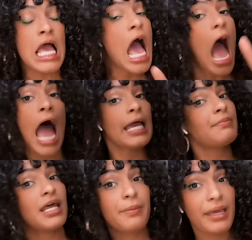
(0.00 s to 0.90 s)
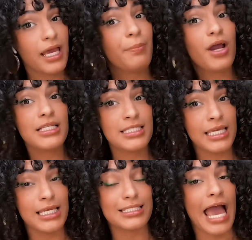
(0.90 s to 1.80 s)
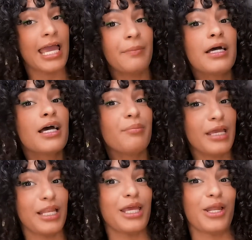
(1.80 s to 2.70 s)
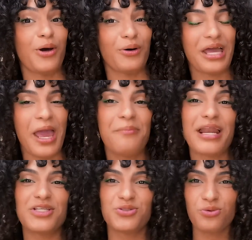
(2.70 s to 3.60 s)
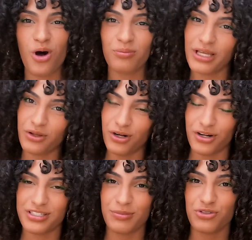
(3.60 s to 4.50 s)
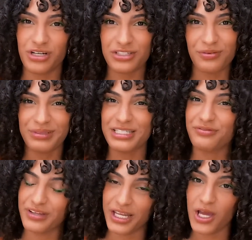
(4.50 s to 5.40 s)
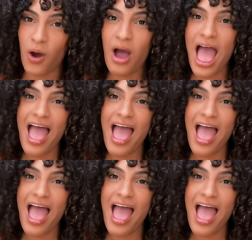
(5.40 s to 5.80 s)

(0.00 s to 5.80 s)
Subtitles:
I am not a makeup artiste. I am a comedian, okay? But I do hope that you learned some tricks from this video.